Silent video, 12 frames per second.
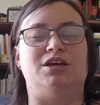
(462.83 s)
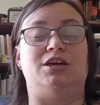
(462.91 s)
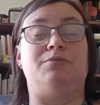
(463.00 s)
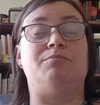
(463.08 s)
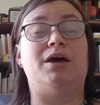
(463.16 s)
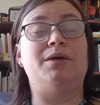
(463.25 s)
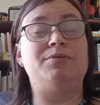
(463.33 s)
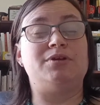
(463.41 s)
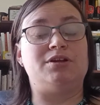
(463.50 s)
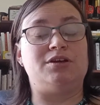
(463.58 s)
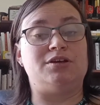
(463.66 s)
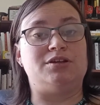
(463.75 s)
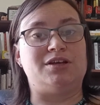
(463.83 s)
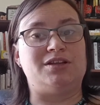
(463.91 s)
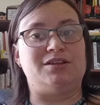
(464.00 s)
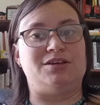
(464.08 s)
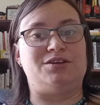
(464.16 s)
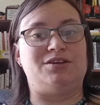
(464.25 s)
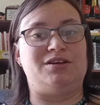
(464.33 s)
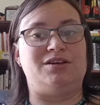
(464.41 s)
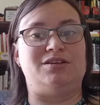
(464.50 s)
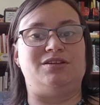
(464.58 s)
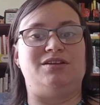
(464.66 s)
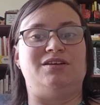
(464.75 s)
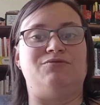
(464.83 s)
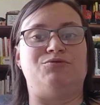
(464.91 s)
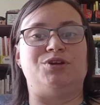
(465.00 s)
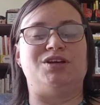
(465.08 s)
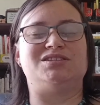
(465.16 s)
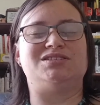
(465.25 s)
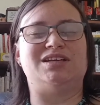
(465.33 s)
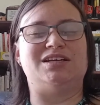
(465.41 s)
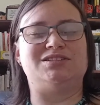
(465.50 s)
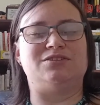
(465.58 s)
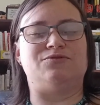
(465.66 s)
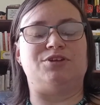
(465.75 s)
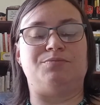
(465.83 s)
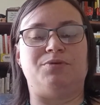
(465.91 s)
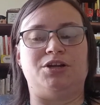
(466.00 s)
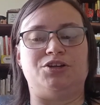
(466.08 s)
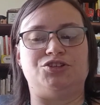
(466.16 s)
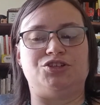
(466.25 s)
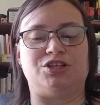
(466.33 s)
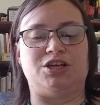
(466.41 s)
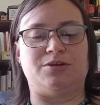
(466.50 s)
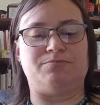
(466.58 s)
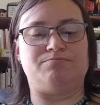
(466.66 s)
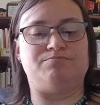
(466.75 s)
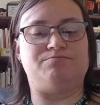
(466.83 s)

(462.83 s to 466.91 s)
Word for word: in my opinion, I think he would excessively punish them,